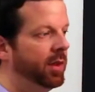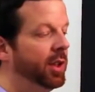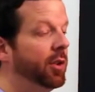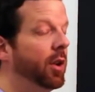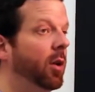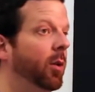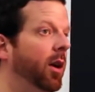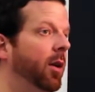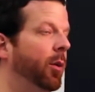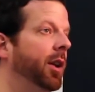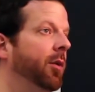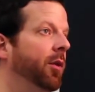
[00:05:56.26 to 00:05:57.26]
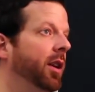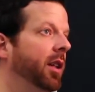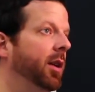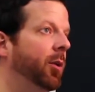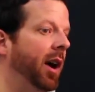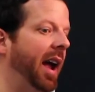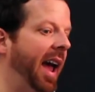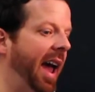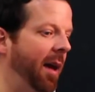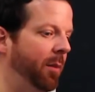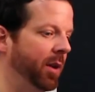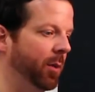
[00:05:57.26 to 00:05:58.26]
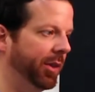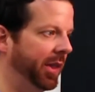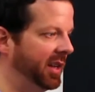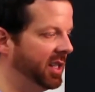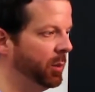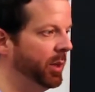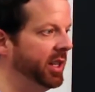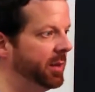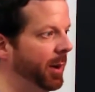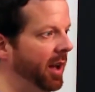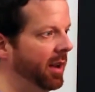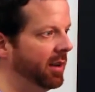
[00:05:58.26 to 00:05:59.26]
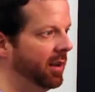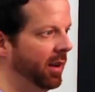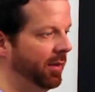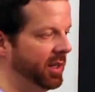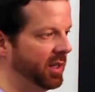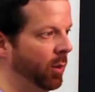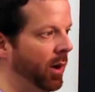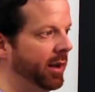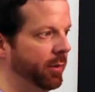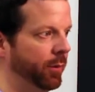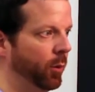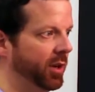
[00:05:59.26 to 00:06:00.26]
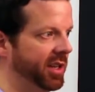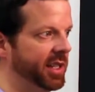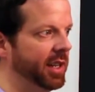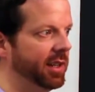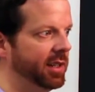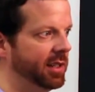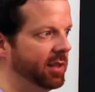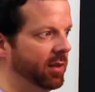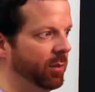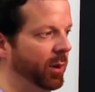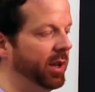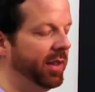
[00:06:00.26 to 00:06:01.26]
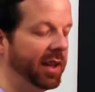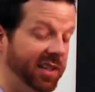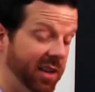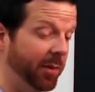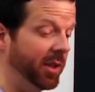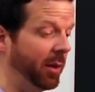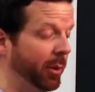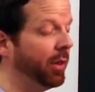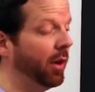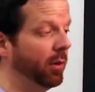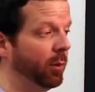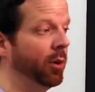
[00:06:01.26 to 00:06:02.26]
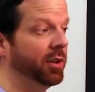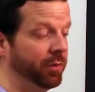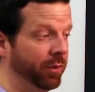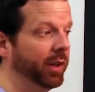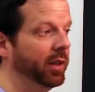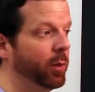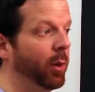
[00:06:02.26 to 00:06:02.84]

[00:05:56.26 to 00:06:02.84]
You know what? We really were happy with that sweet spot of a squad of 4 to 6. That's something that we thought worked really